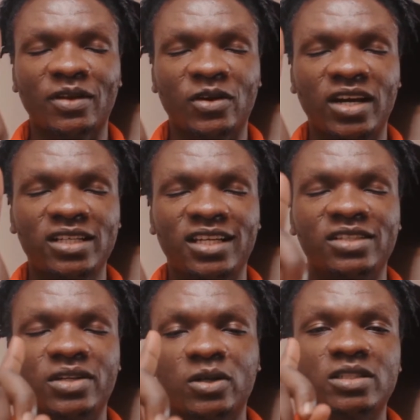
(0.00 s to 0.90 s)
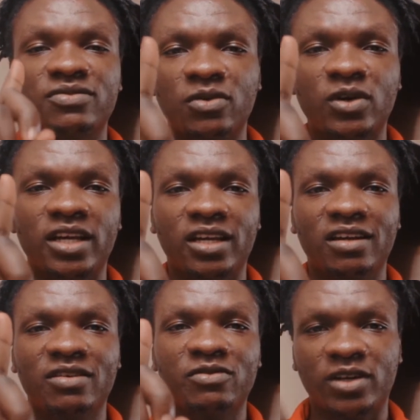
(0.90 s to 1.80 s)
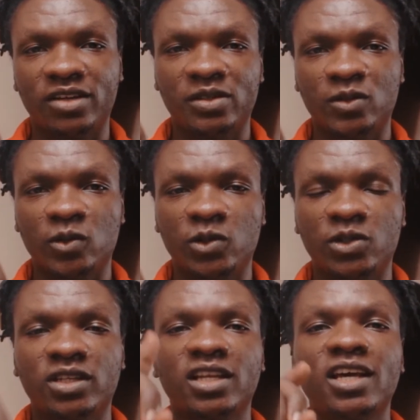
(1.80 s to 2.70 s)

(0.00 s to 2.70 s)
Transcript: All right, it records 4K resolution.